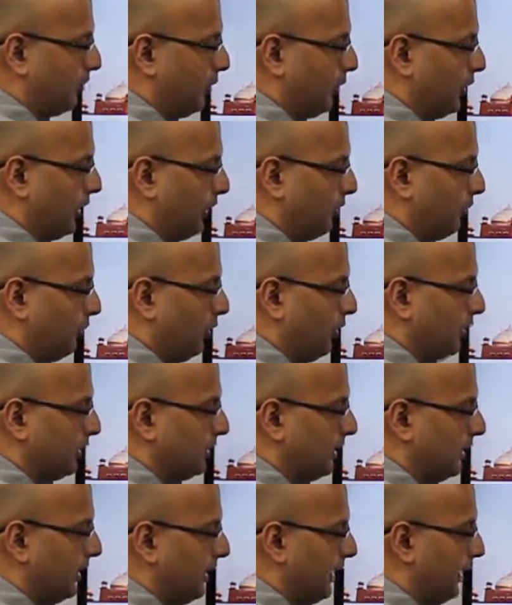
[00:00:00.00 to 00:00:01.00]
morning walks
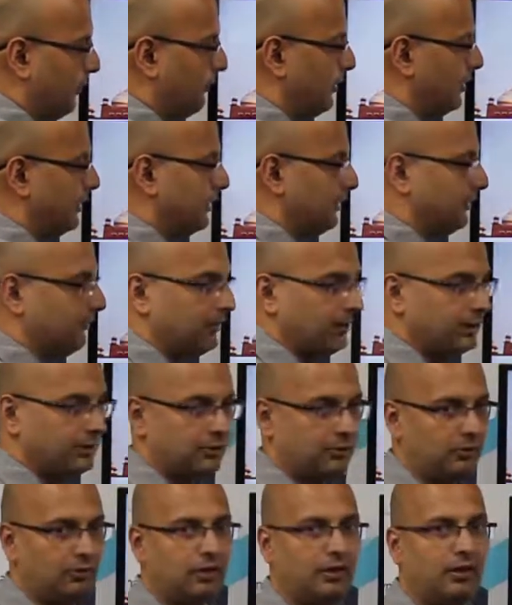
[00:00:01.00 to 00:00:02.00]
and an aimless evening
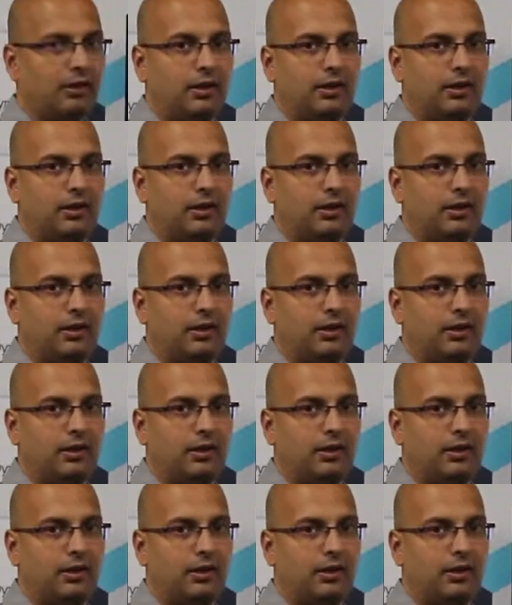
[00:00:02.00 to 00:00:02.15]
stroll.